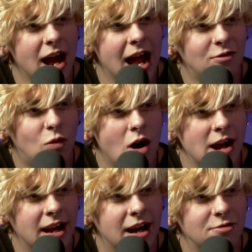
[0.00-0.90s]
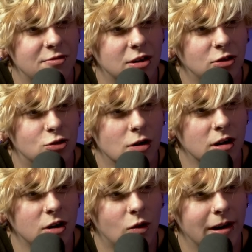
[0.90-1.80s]
when I have wine, I feel
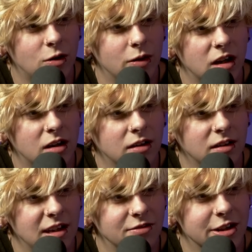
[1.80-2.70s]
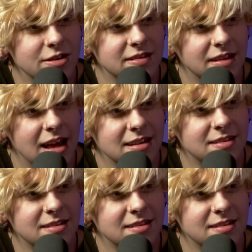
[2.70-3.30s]
drunk quite quick even though it's because it's